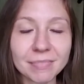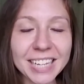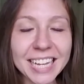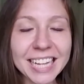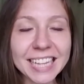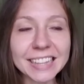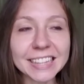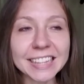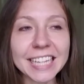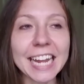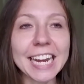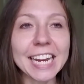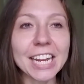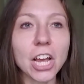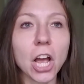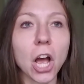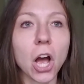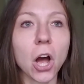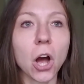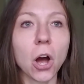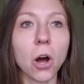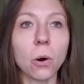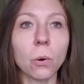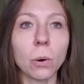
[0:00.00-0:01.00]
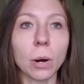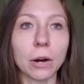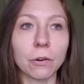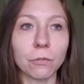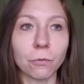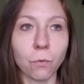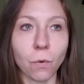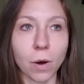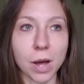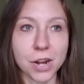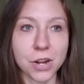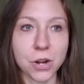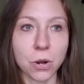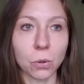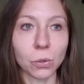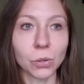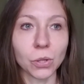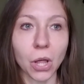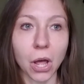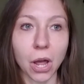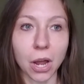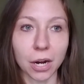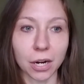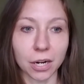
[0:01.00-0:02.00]
Letting go of what no
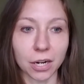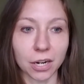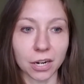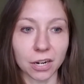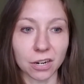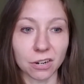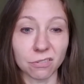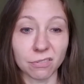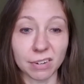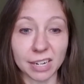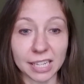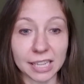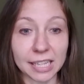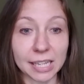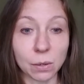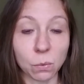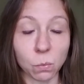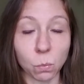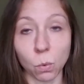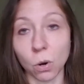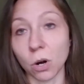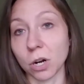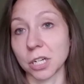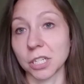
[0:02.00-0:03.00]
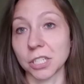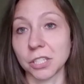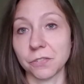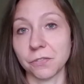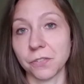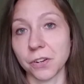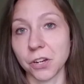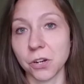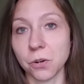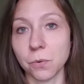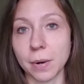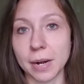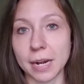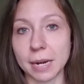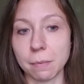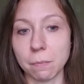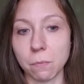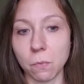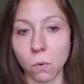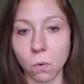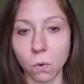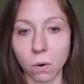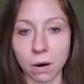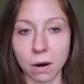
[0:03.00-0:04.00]
longer really works for you
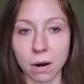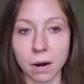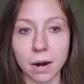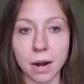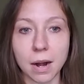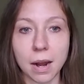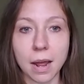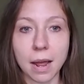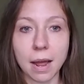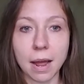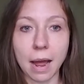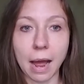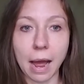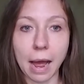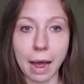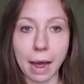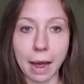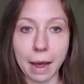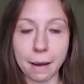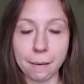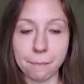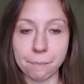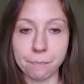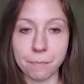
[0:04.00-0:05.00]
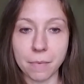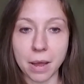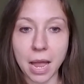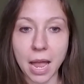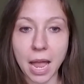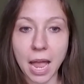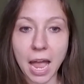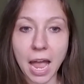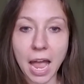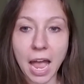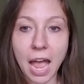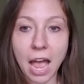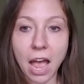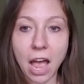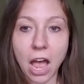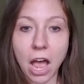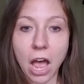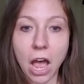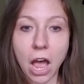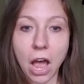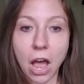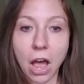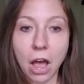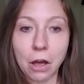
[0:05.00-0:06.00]
anymore. Um,
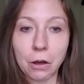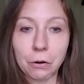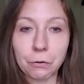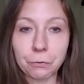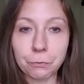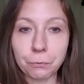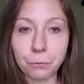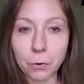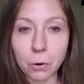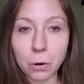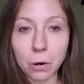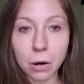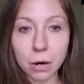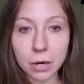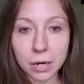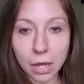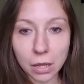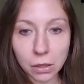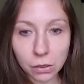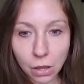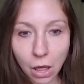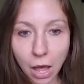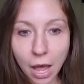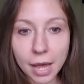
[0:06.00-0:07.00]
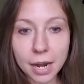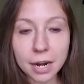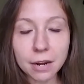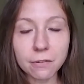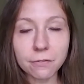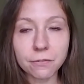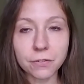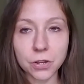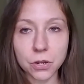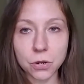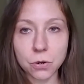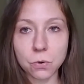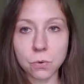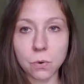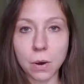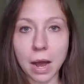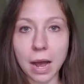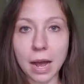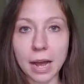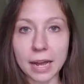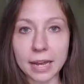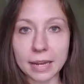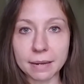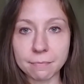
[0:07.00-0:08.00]
for a lot of you,
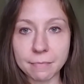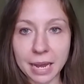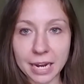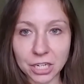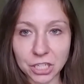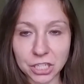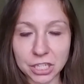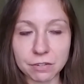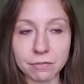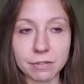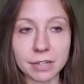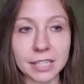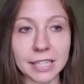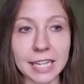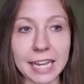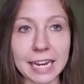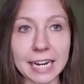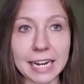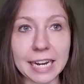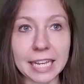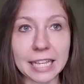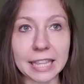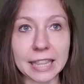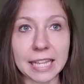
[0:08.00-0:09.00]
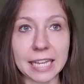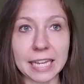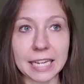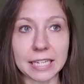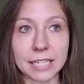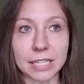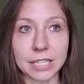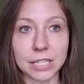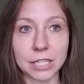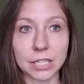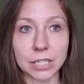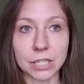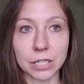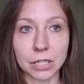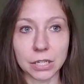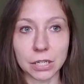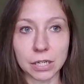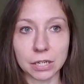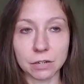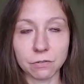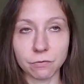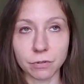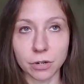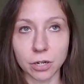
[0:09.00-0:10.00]
I'm actually relating this
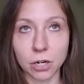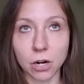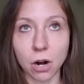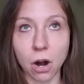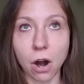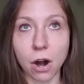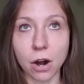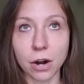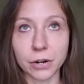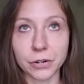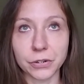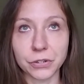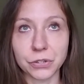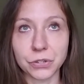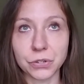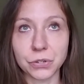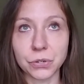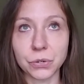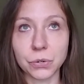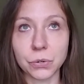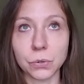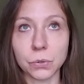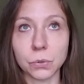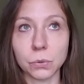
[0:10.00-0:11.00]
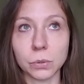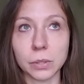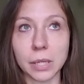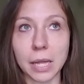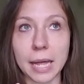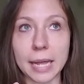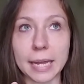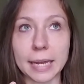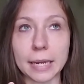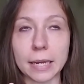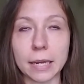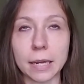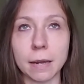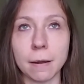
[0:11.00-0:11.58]
in regards to like